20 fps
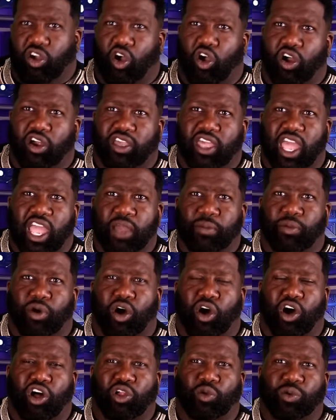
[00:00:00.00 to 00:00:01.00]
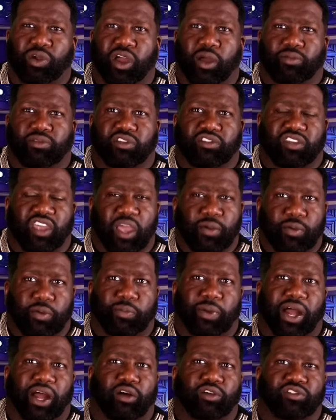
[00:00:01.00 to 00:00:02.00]
car cable all the way up to
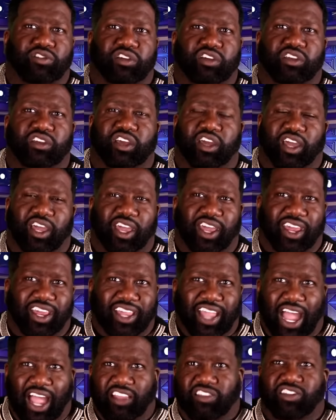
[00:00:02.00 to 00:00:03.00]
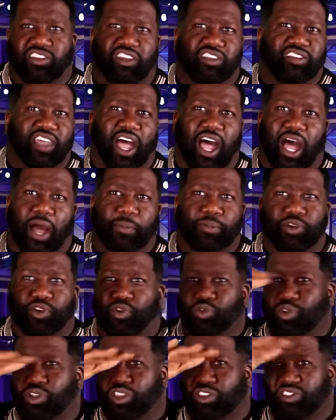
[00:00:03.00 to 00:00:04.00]
Table Mountain, got to the top.
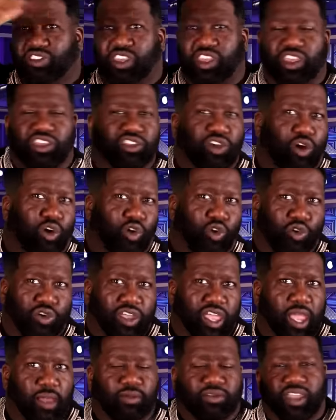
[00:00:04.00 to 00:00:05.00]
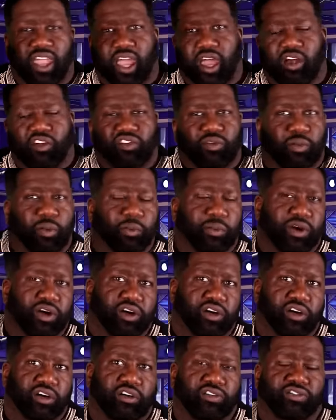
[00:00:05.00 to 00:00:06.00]
You could really see the whole Cape Town from
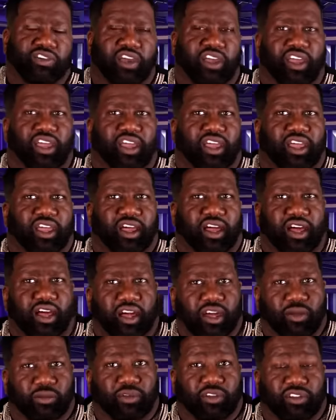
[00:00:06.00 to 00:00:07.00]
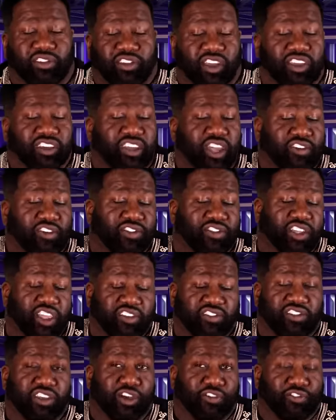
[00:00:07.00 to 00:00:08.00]
above. Um, the sun definitely
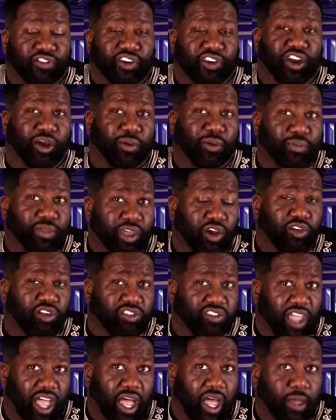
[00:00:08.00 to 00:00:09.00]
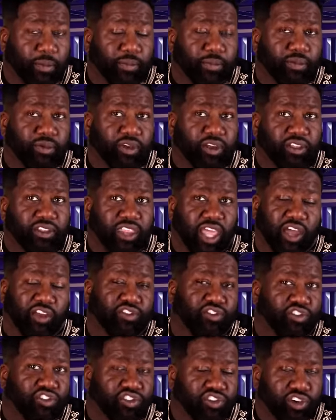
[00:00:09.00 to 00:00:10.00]
hits different up there on the top,
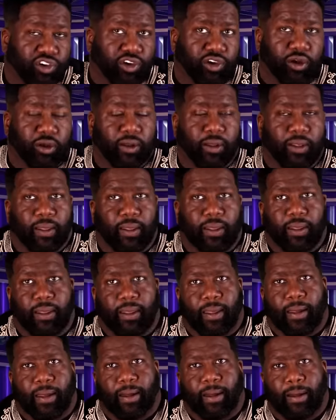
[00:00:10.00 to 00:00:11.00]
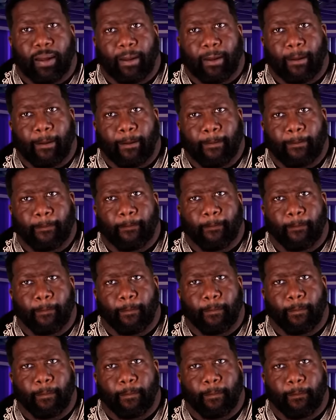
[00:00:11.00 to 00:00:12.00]
that's for sure. Um,
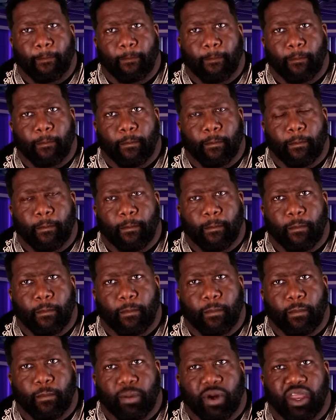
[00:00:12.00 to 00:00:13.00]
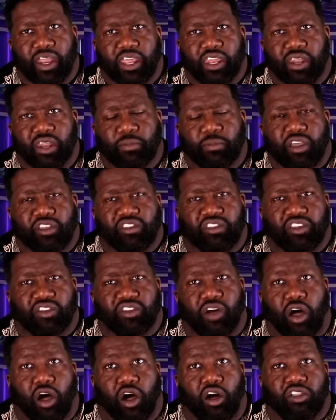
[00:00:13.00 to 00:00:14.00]
but in the midst of
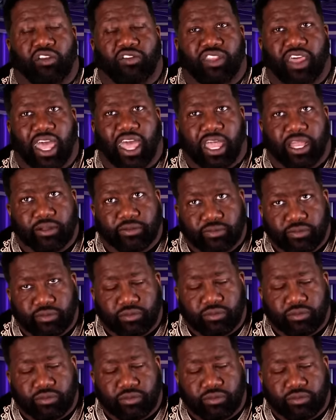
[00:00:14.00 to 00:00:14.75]
all of that,